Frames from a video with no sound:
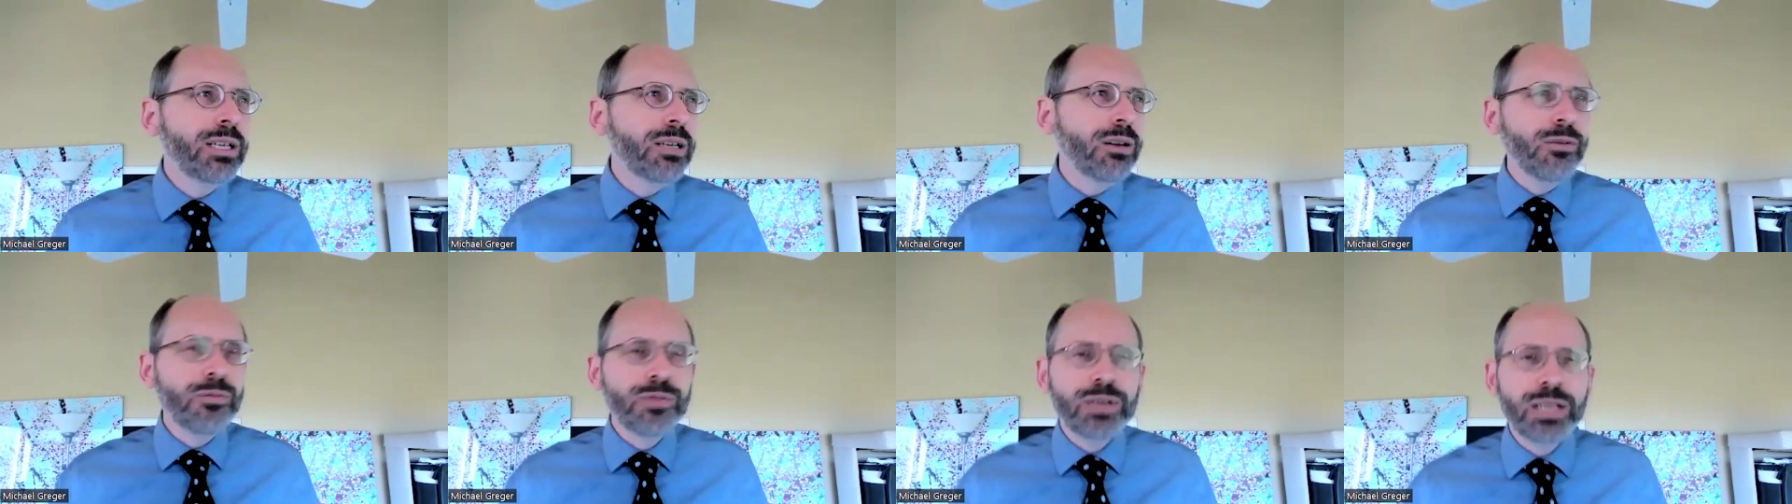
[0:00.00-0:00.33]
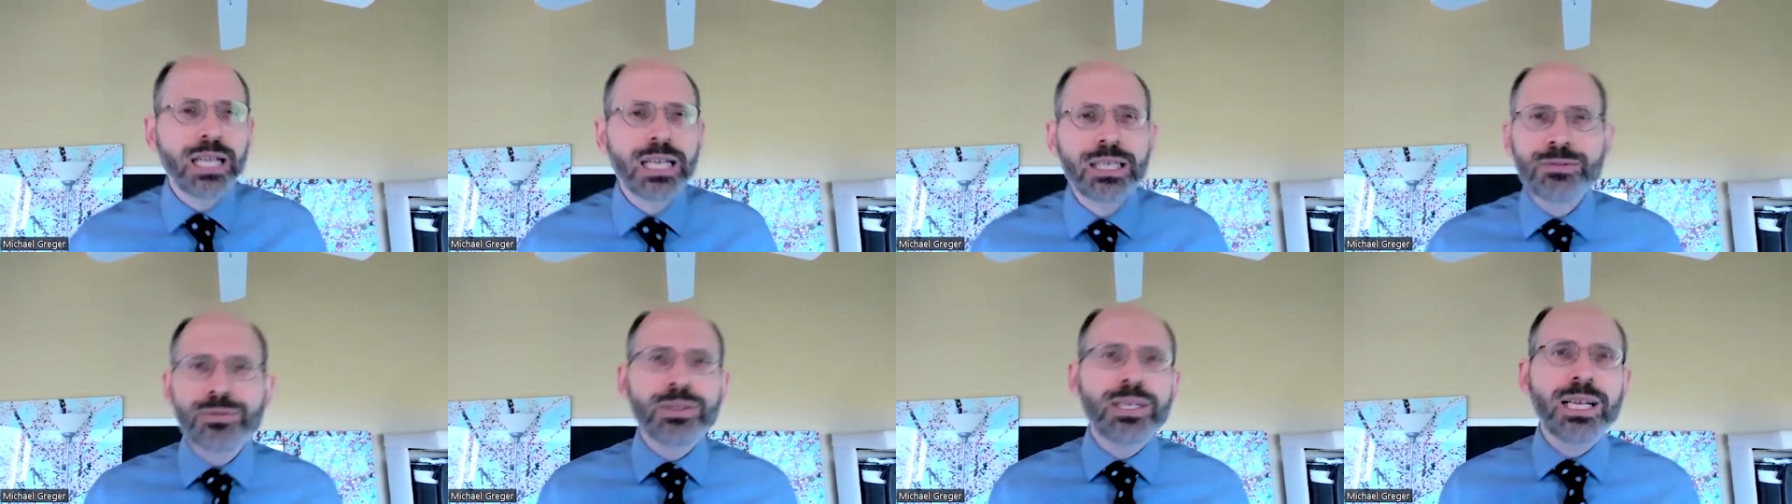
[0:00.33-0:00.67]
the last
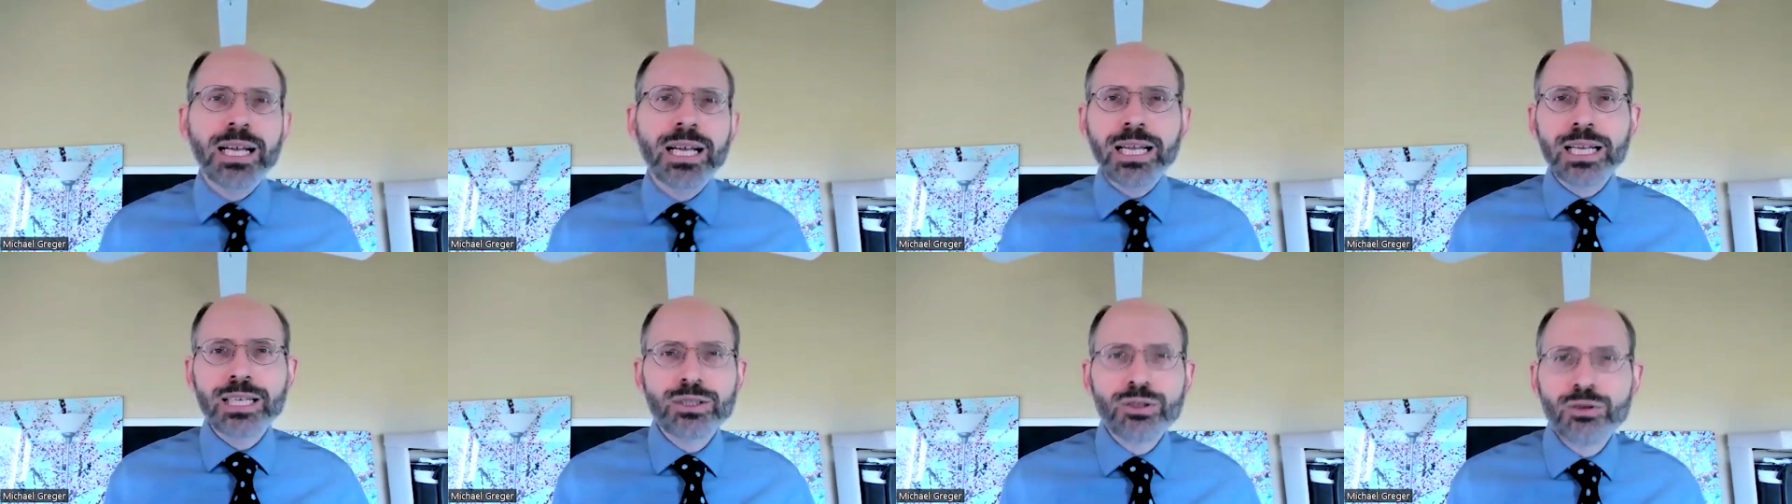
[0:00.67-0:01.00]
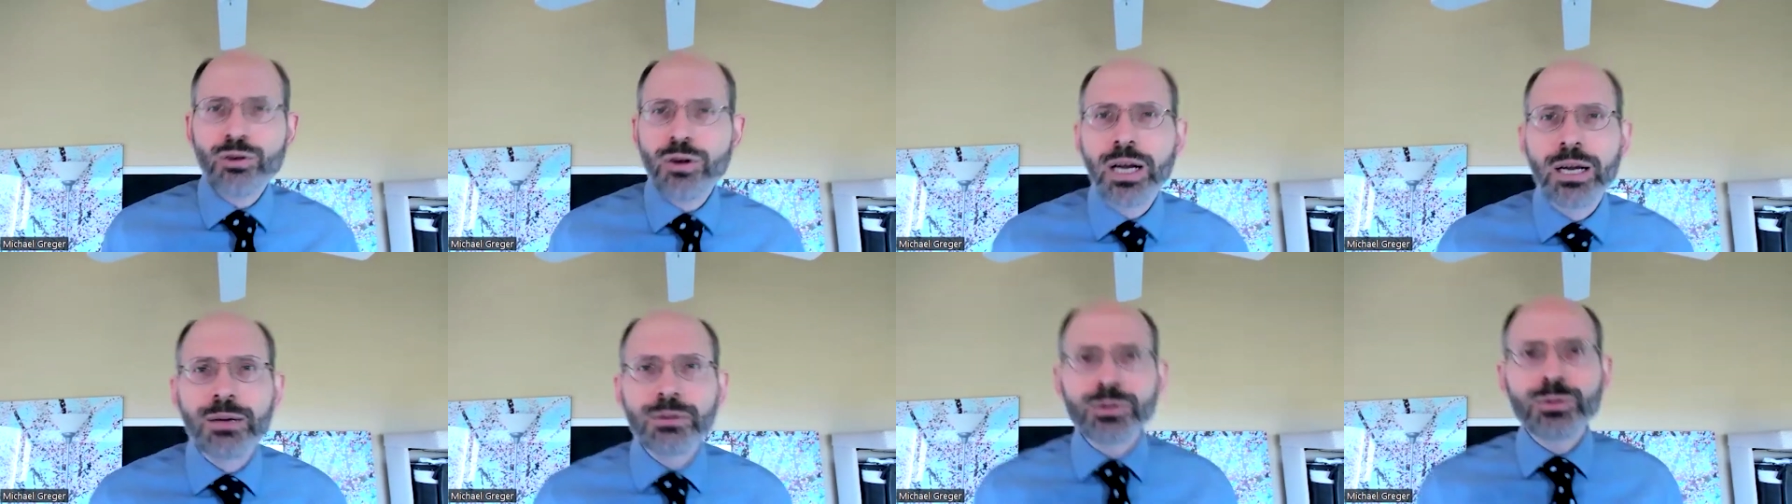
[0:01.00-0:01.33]
few decades,
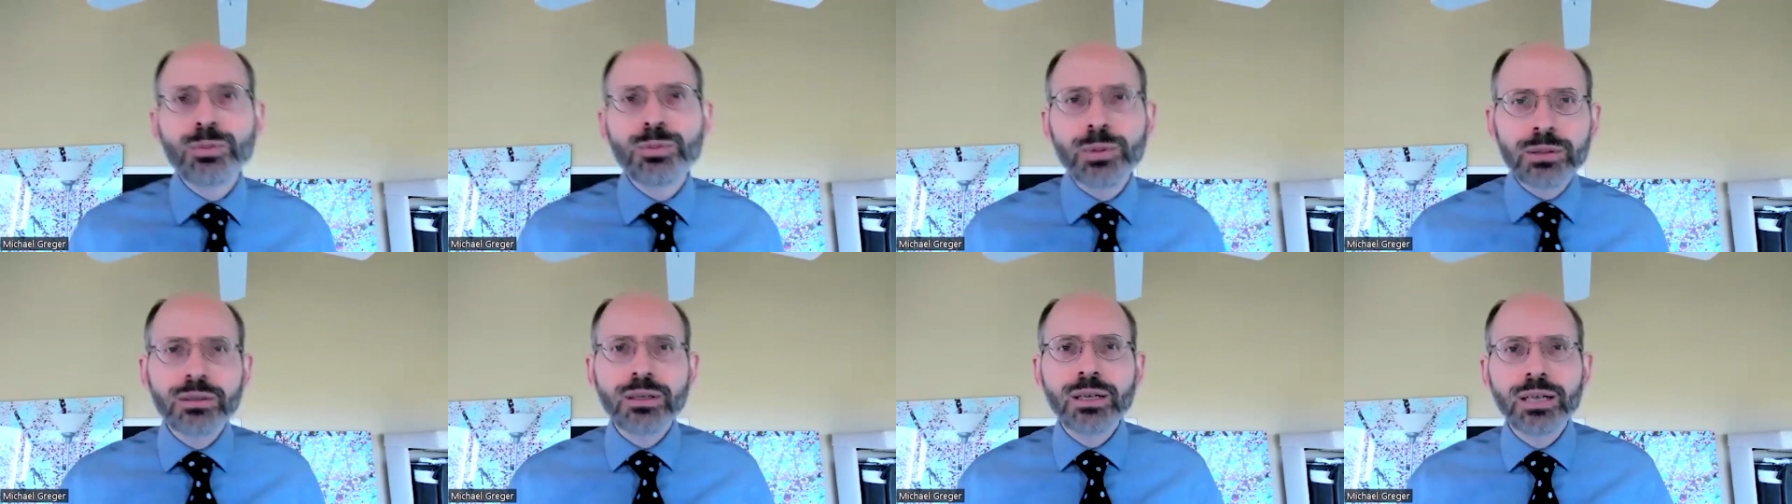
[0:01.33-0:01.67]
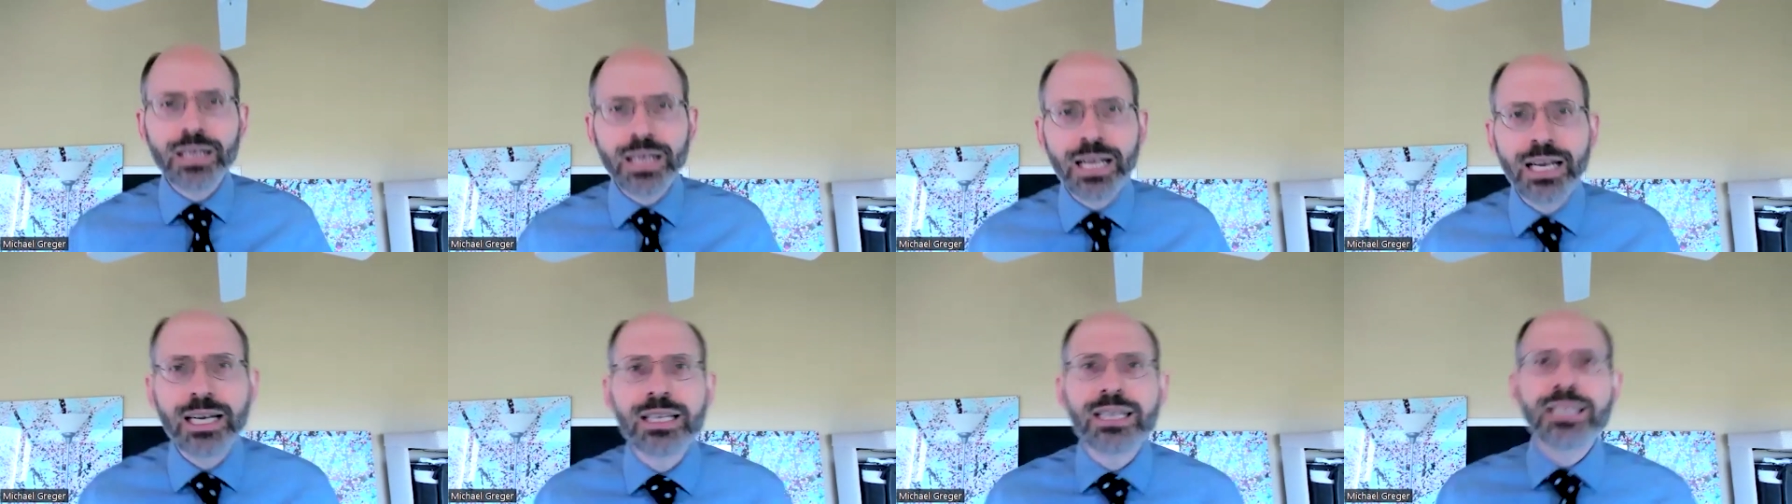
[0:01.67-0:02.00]
crime's been kind
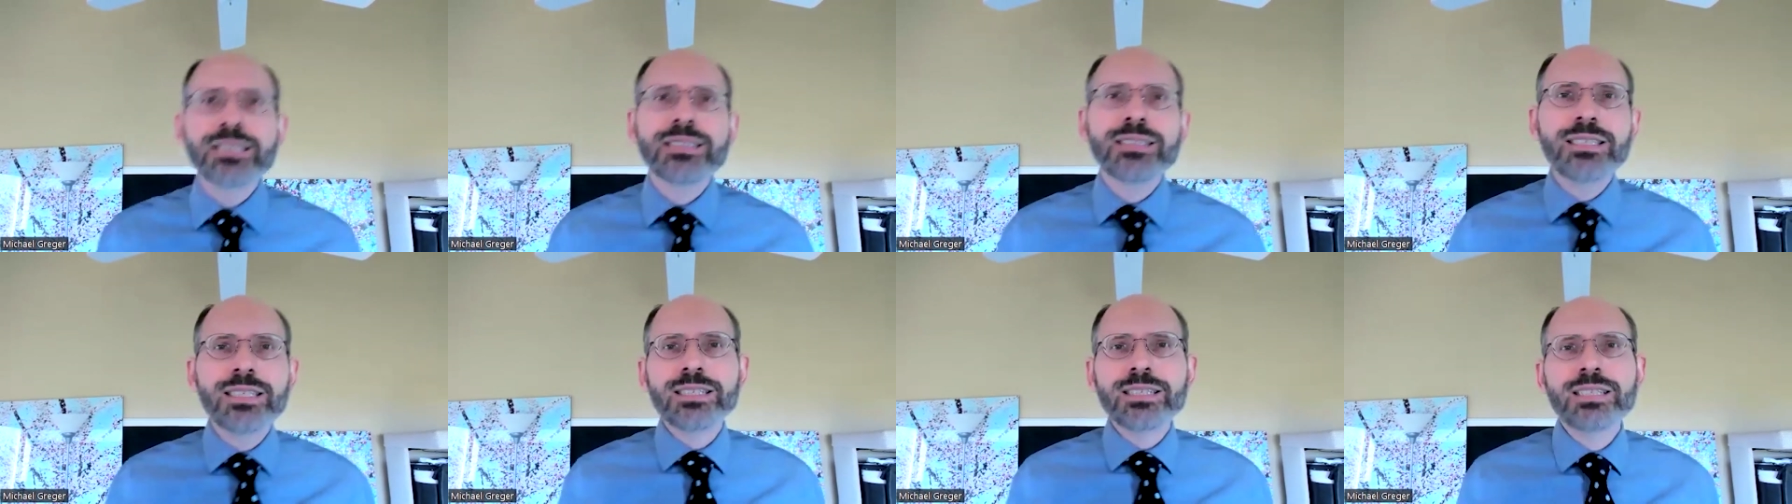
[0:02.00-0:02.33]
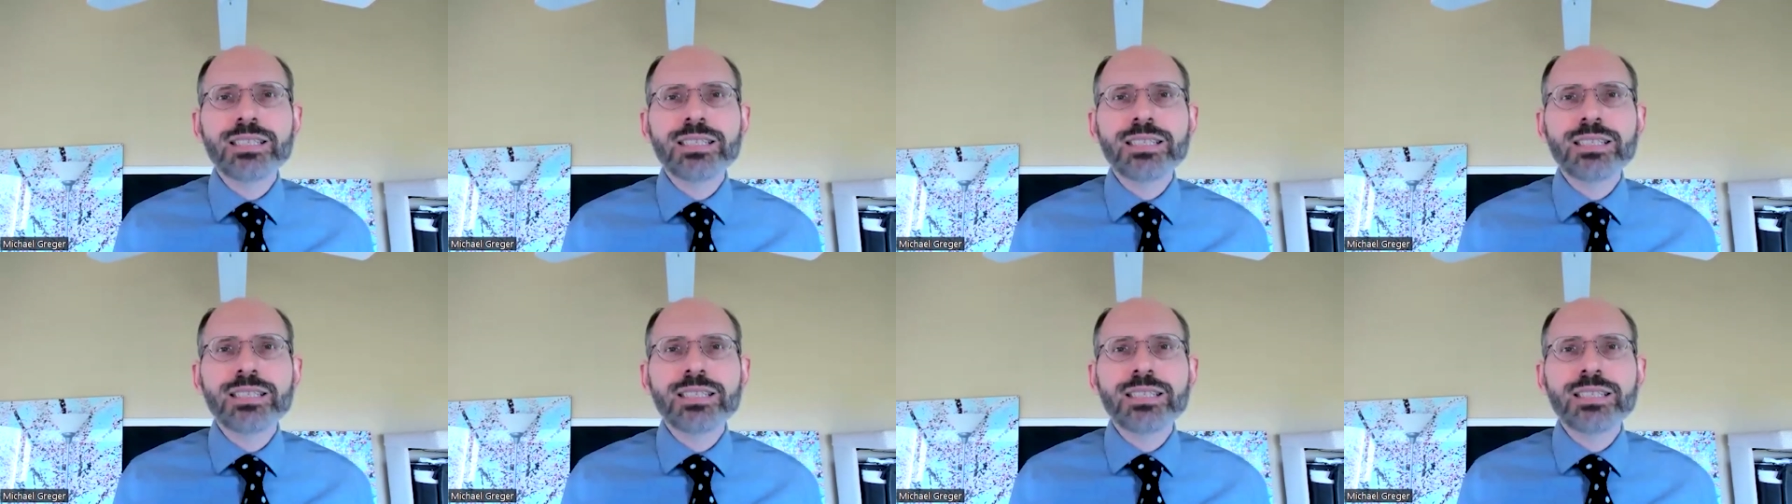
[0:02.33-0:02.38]
of consistently